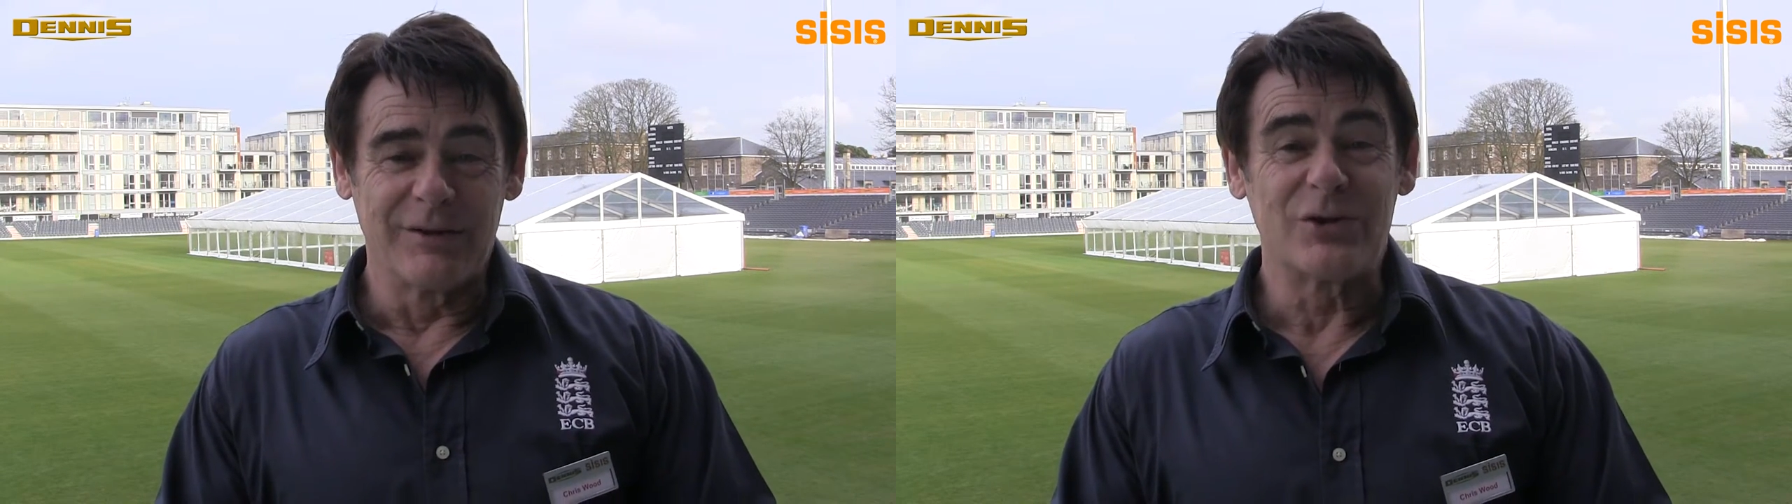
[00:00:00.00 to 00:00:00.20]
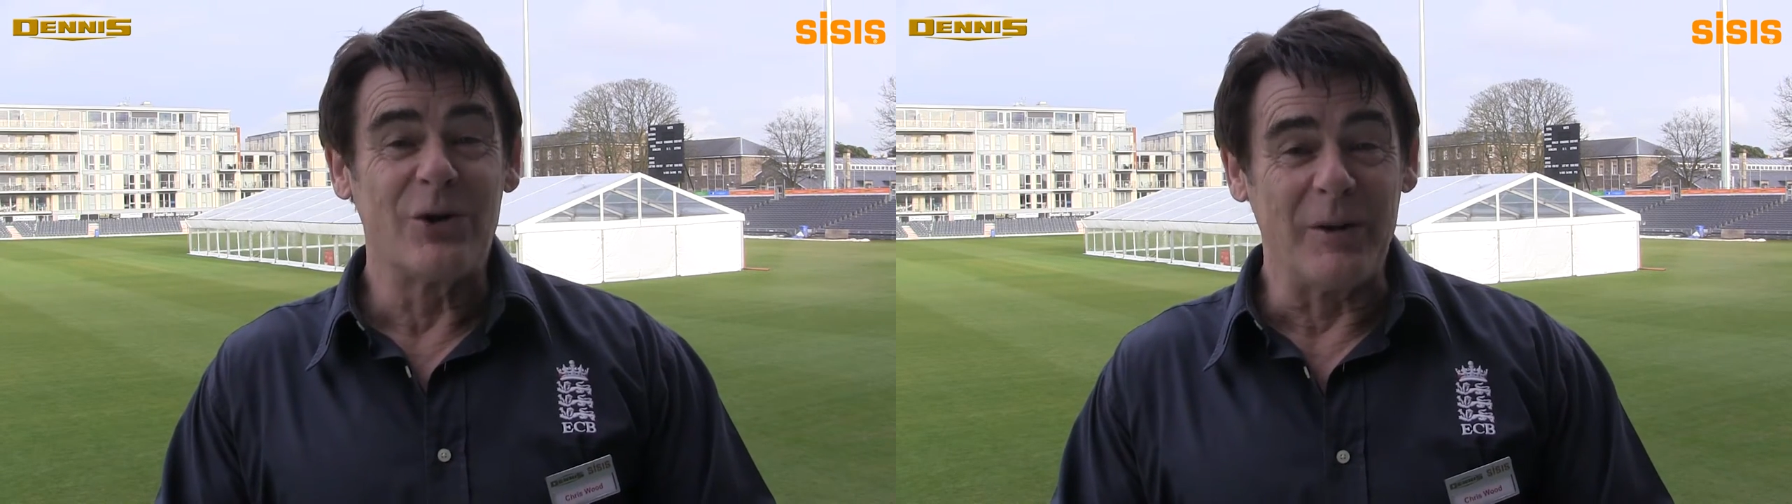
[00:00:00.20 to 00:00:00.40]

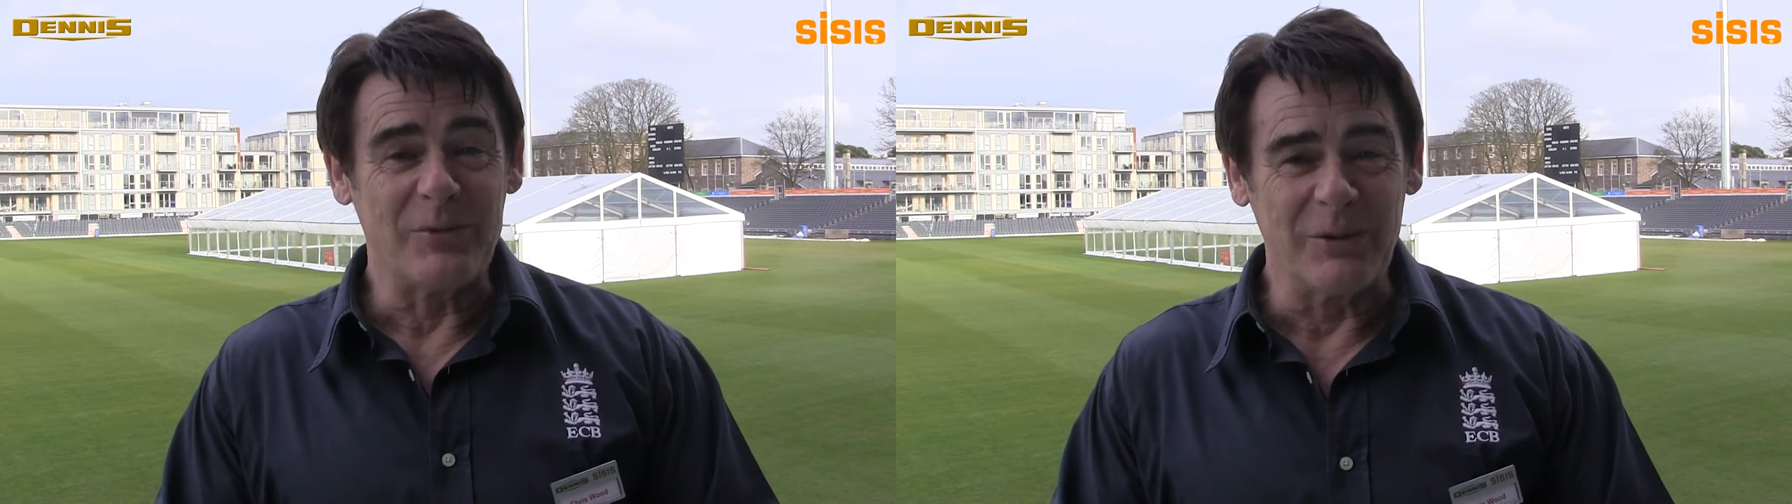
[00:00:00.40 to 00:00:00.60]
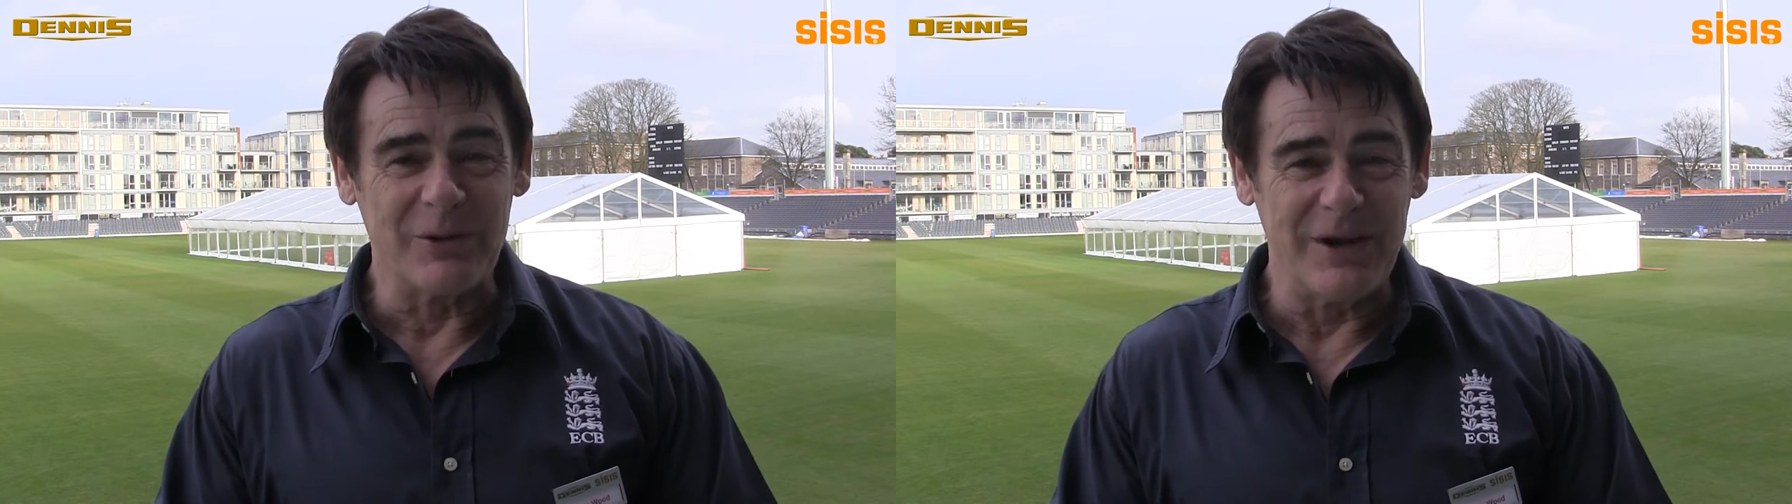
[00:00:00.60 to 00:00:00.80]

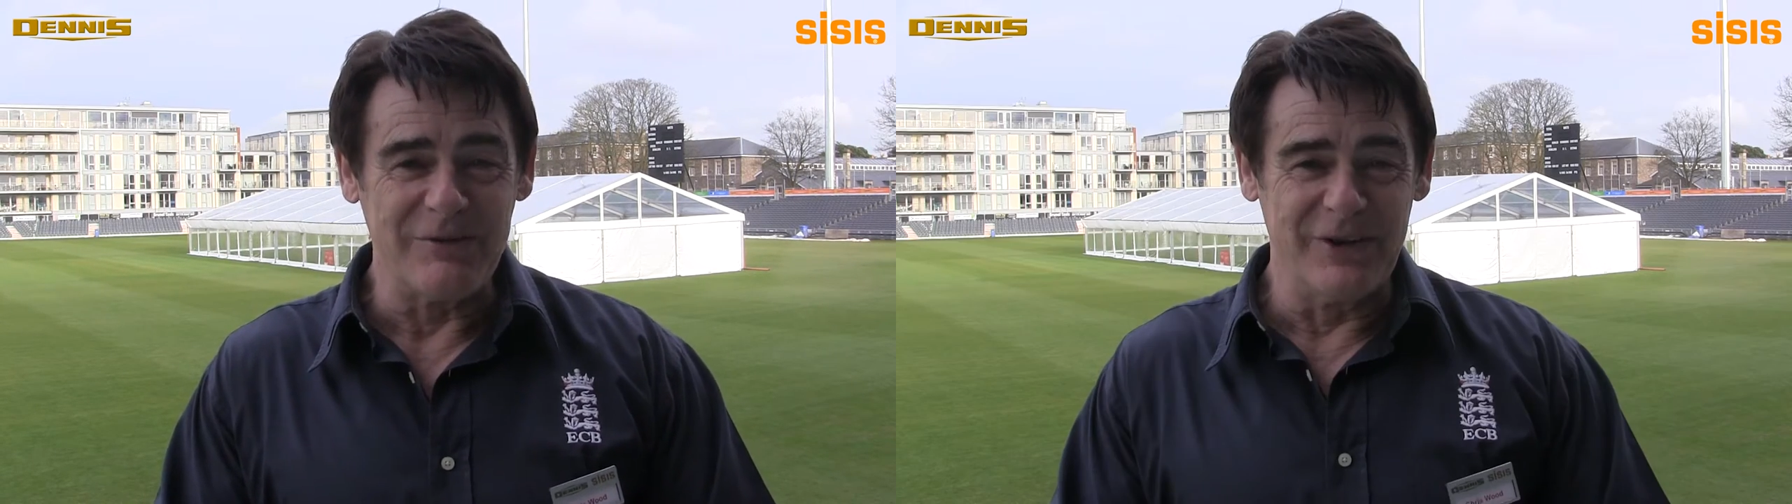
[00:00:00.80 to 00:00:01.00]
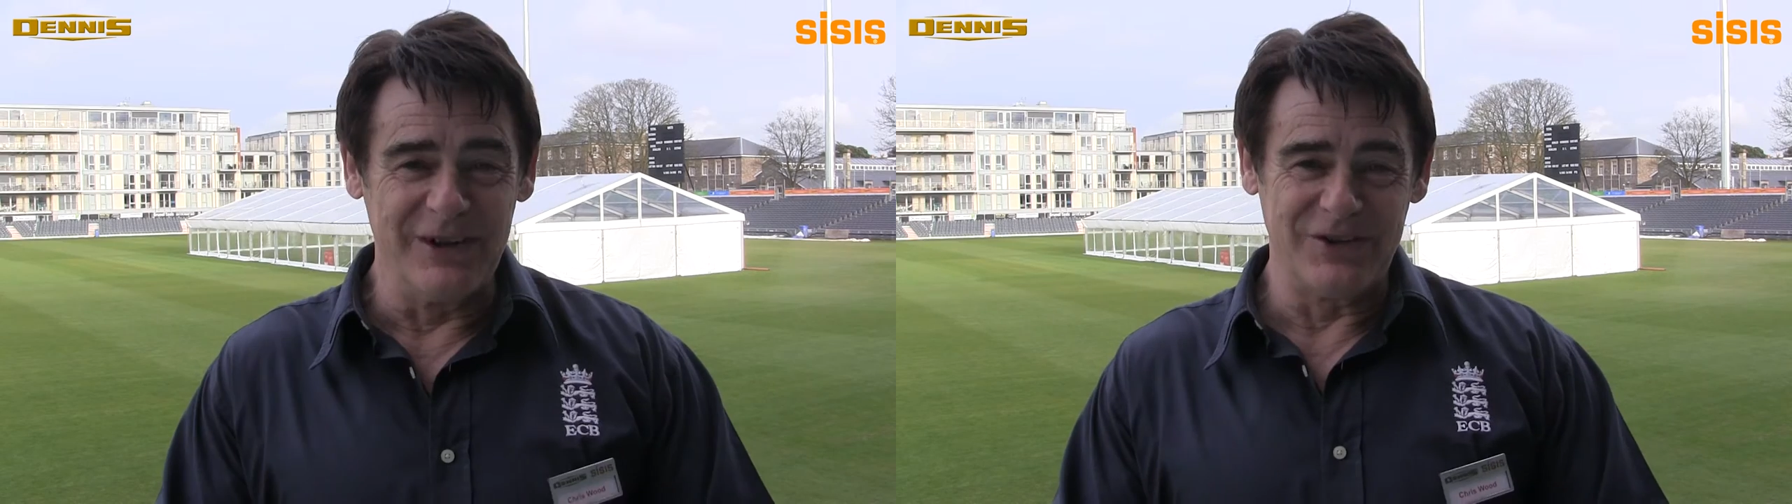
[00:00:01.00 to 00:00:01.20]
striped up
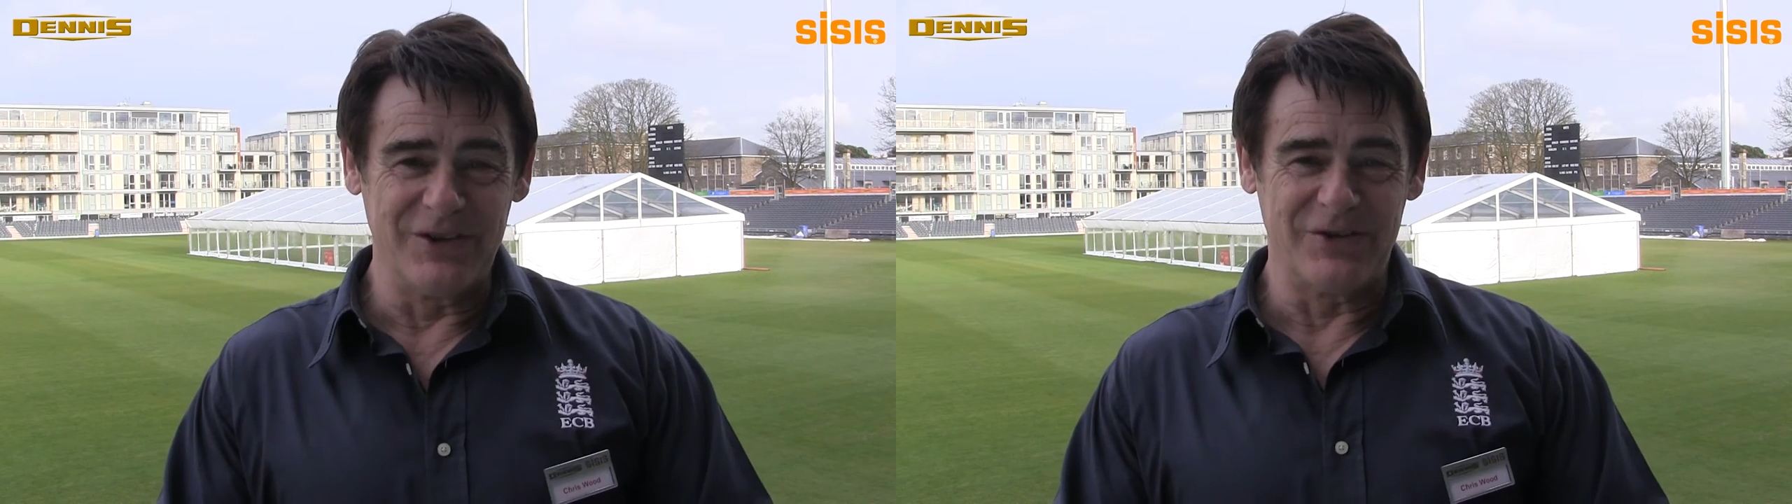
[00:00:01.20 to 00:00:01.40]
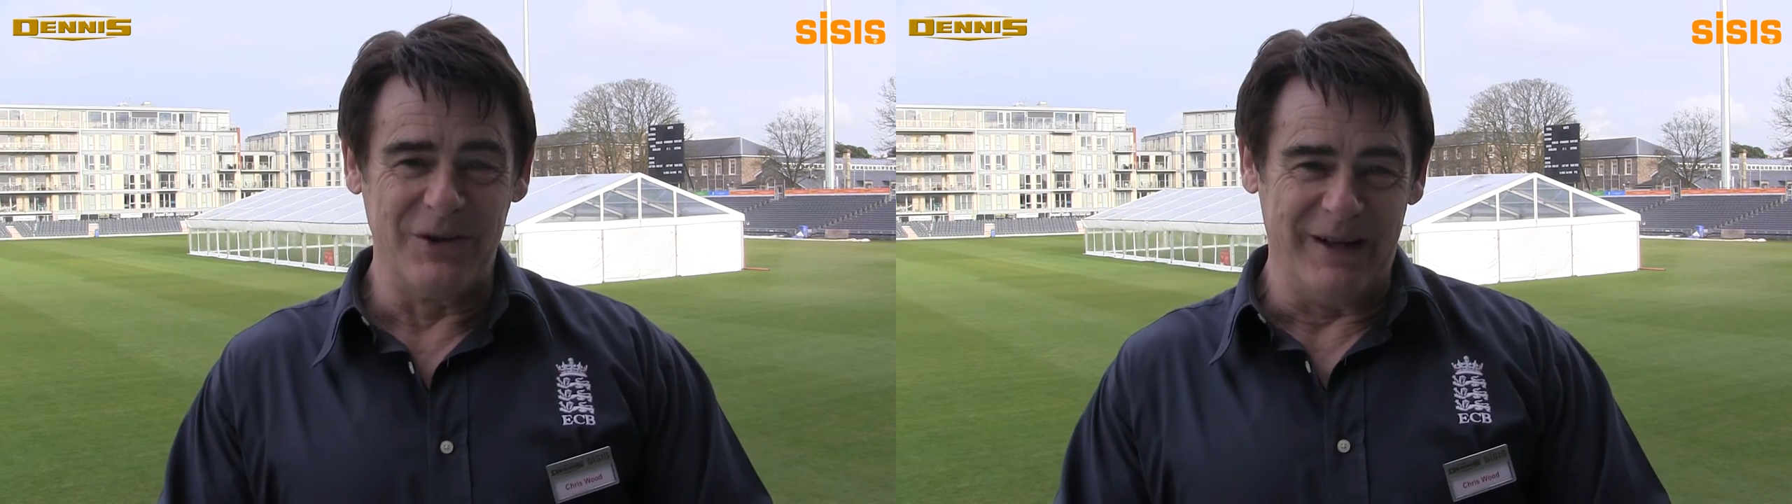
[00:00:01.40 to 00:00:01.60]
green fields
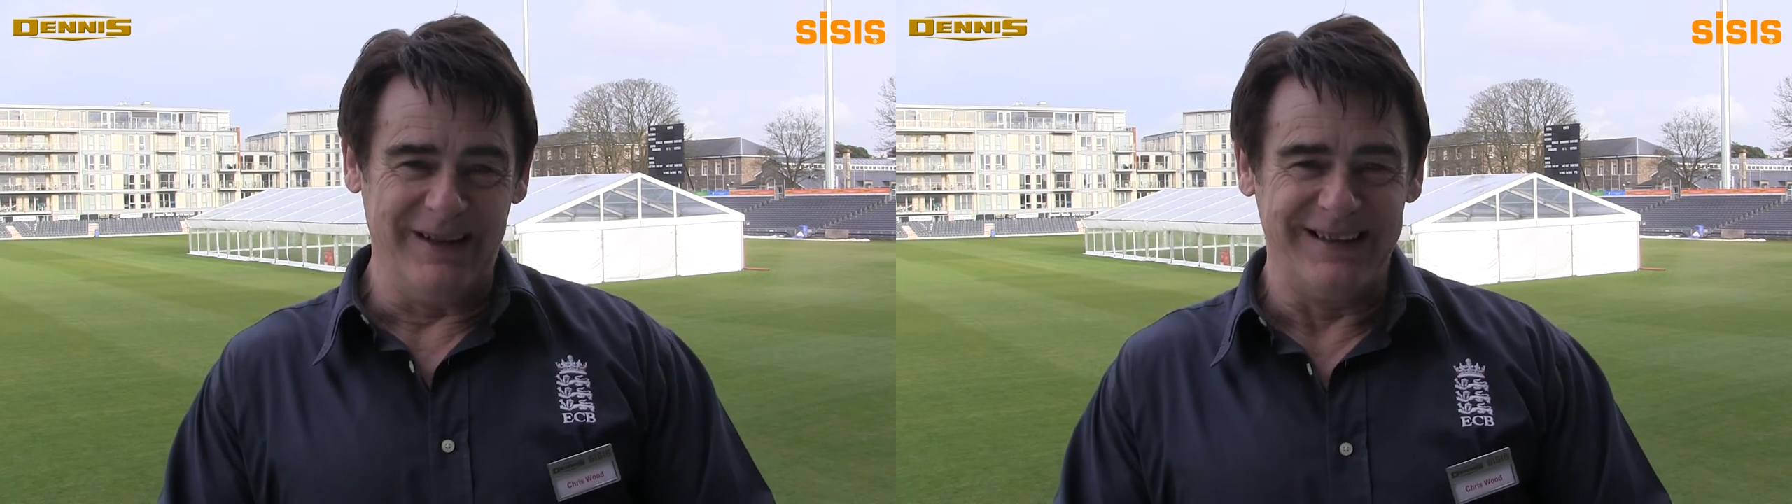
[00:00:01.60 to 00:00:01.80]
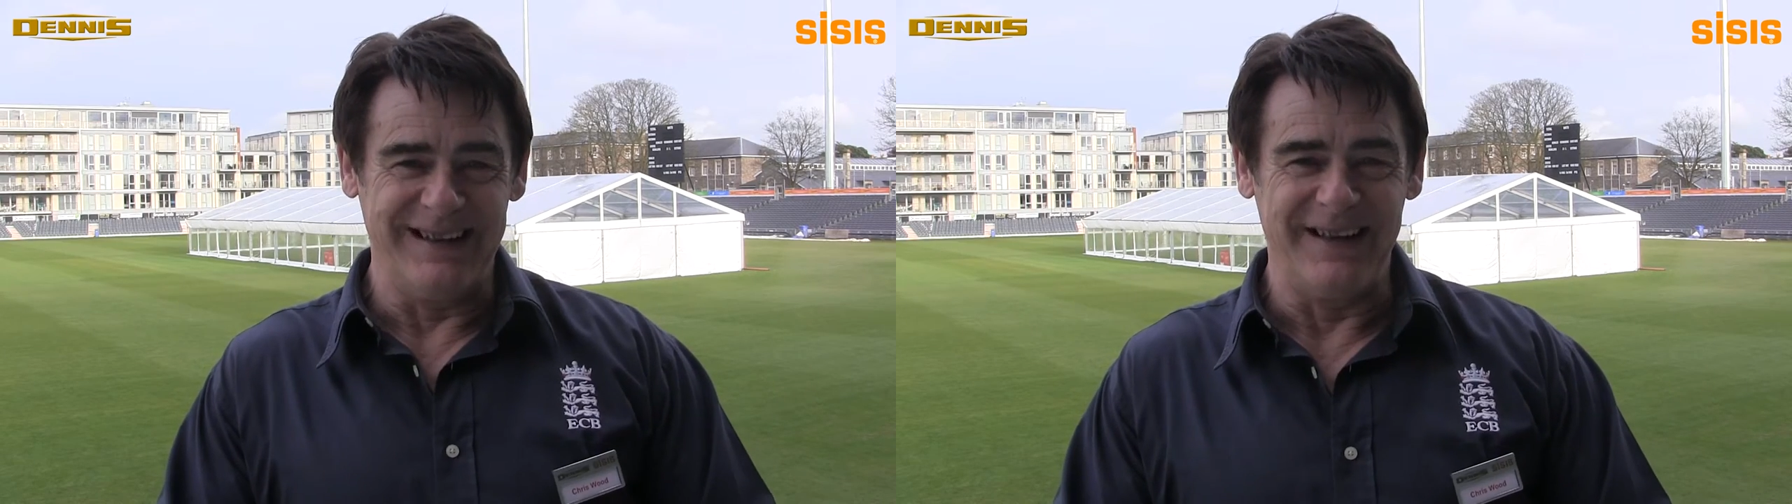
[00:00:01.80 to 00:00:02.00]
of summer,